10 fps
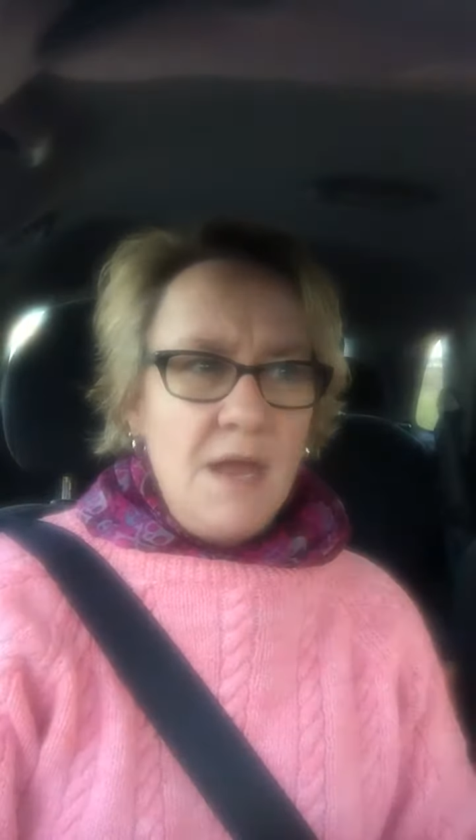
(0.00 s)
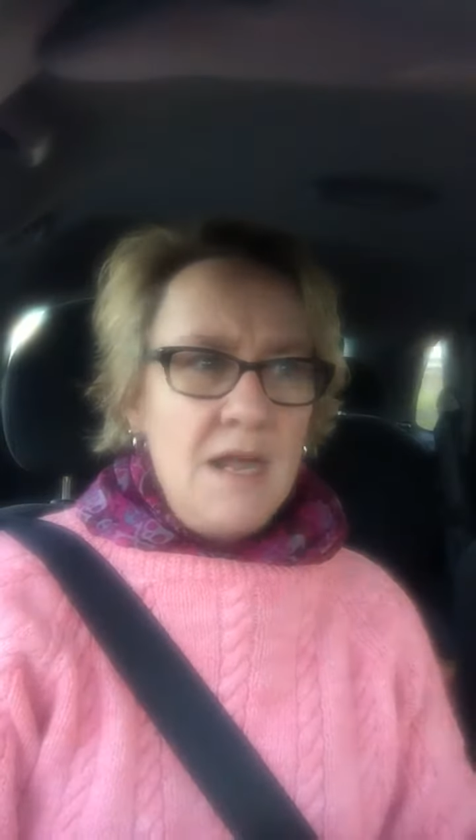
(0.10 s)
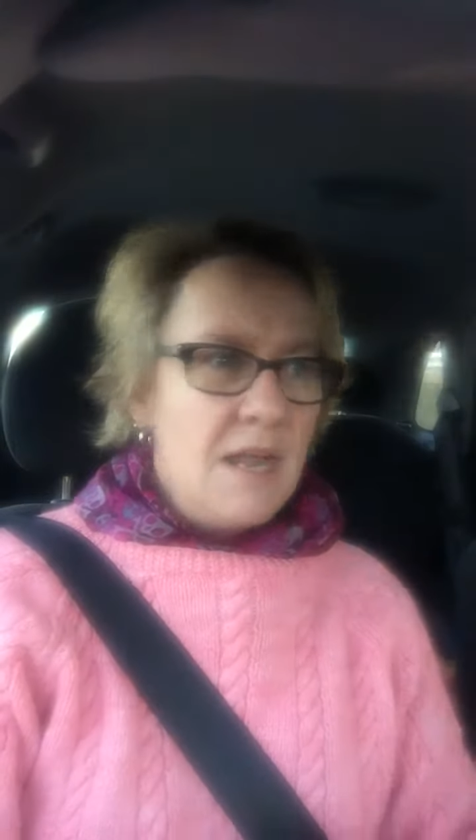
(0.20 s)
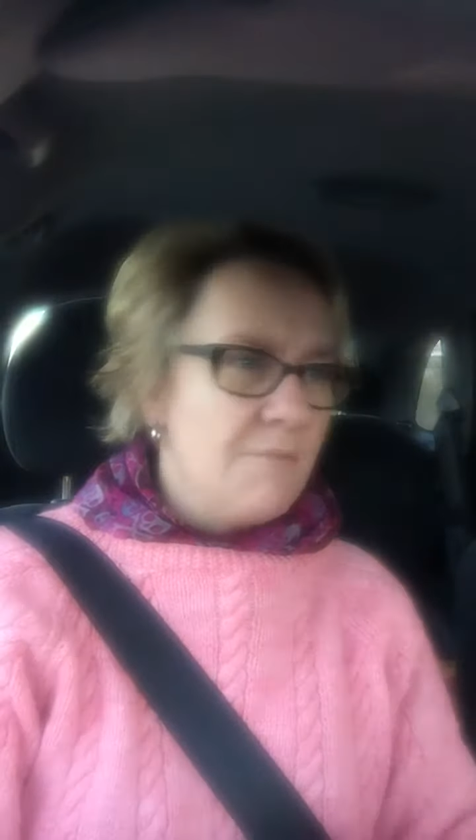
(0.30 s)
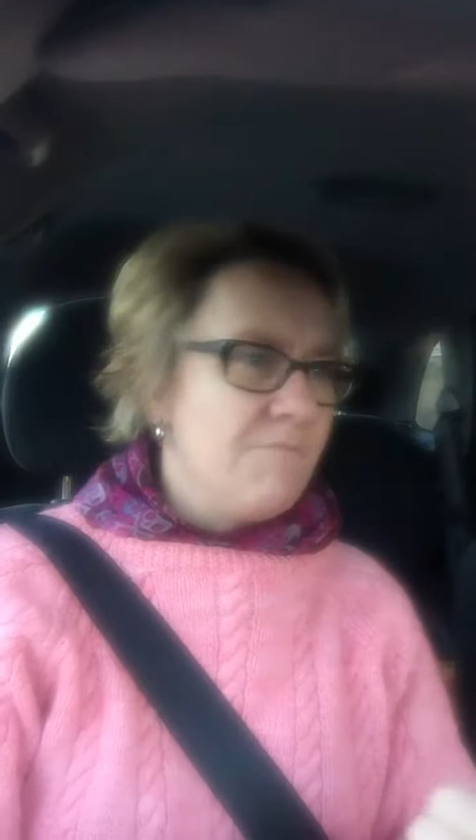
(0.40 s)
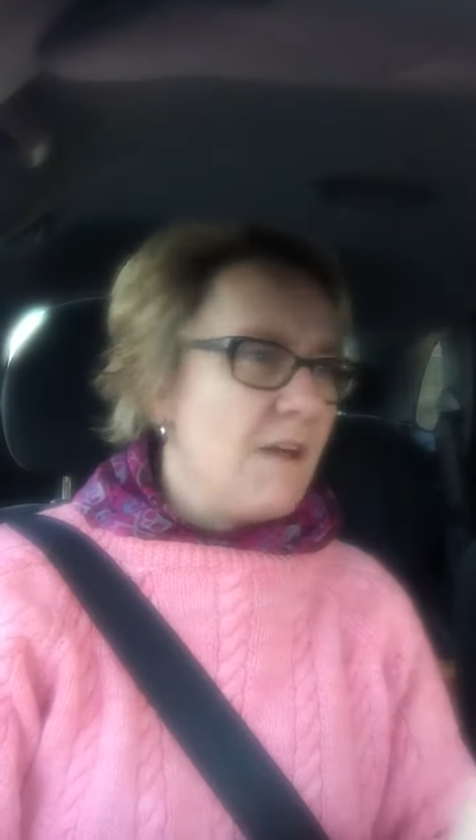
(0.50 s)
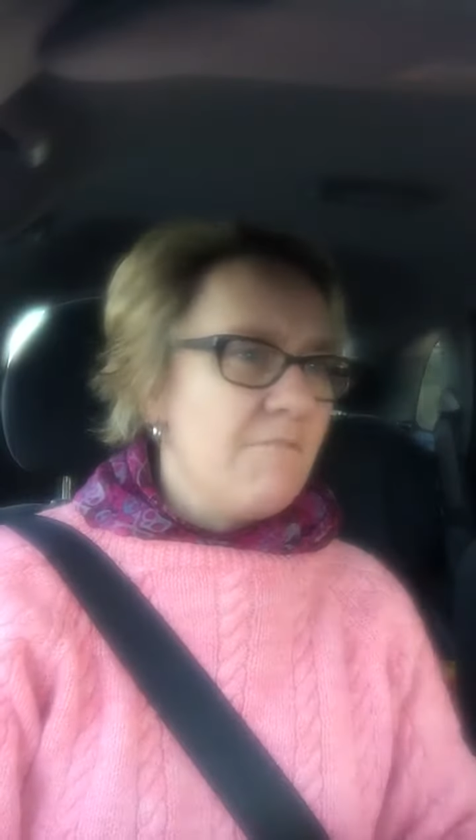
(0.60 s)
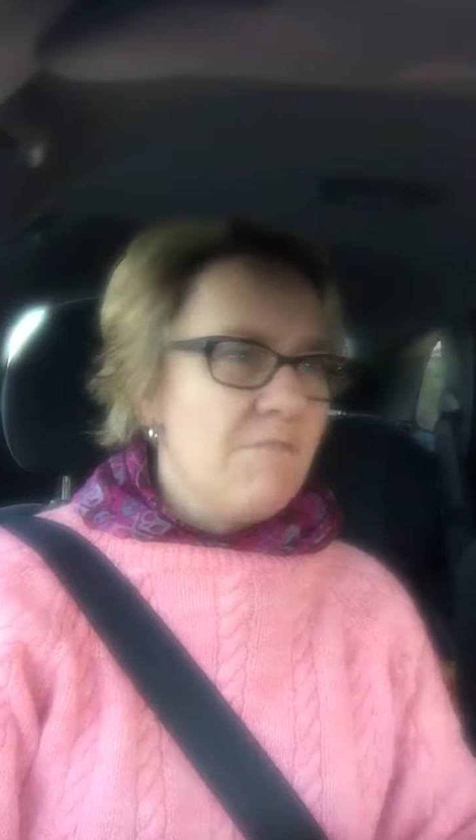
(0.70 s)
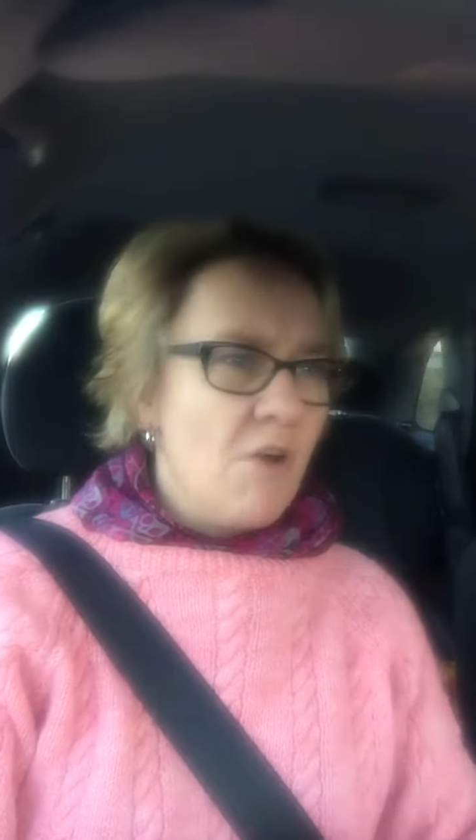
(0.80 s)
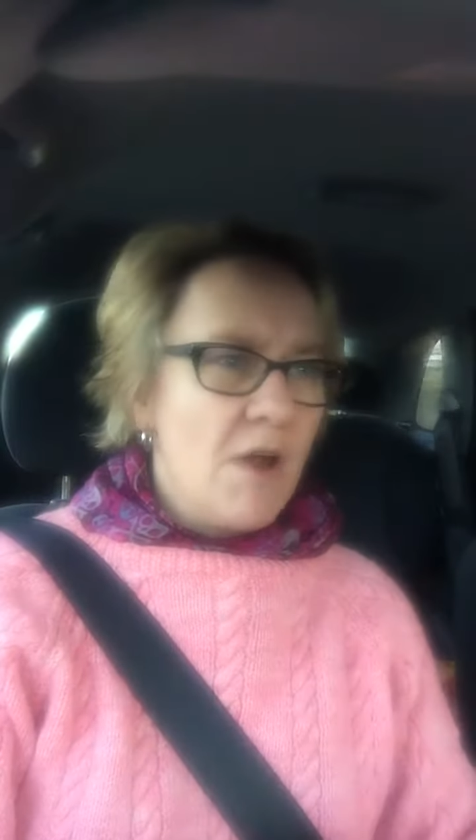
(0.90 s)
and let them
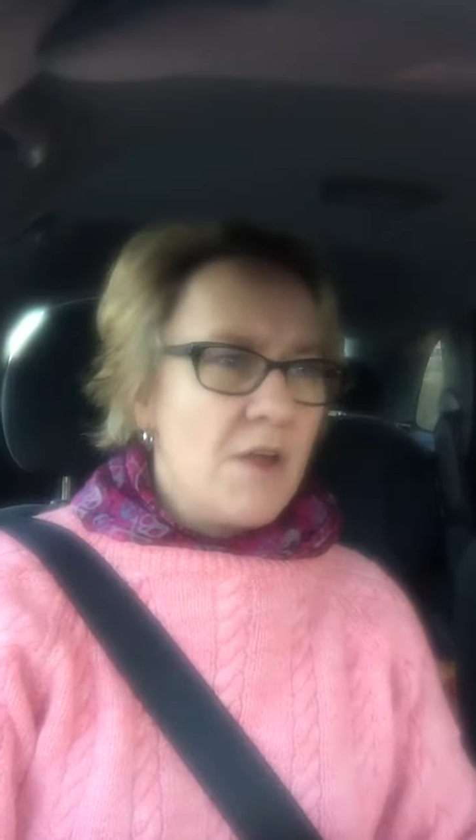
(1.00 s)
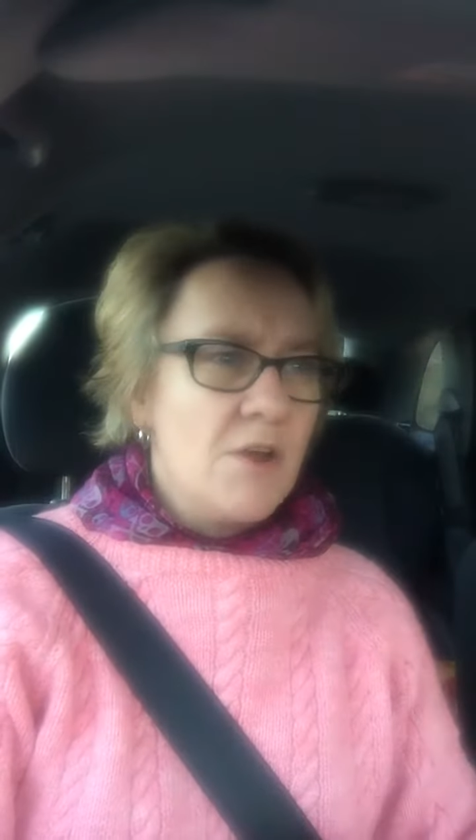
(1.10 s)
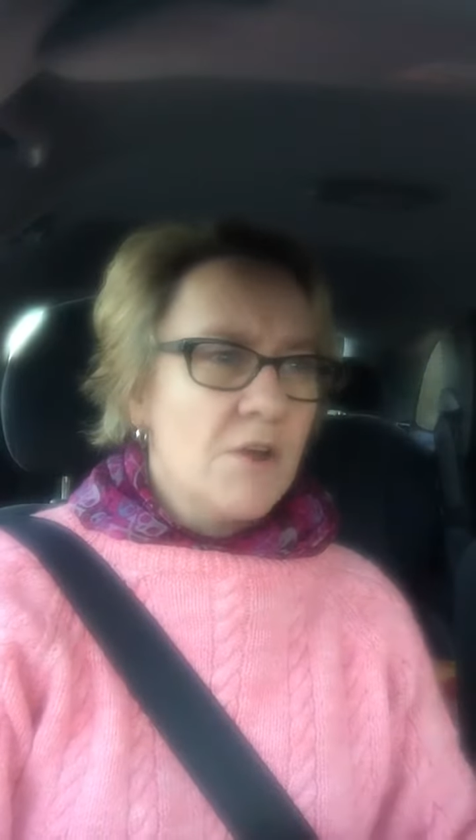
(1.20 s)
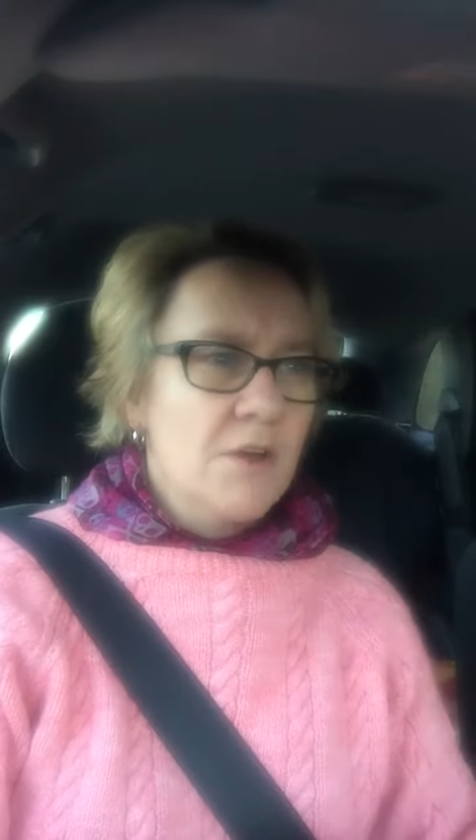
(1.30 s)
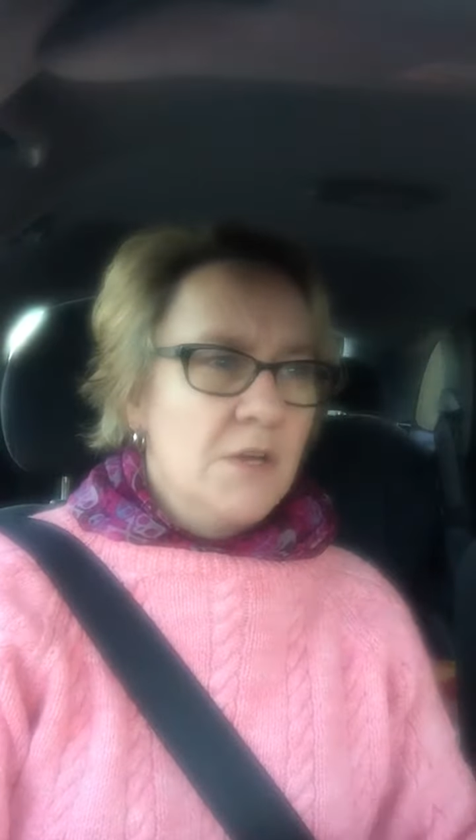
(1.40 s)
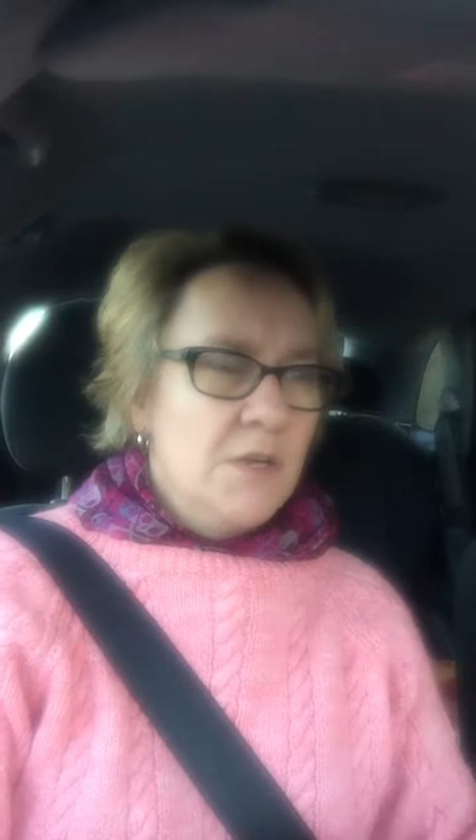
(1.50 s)
run riot.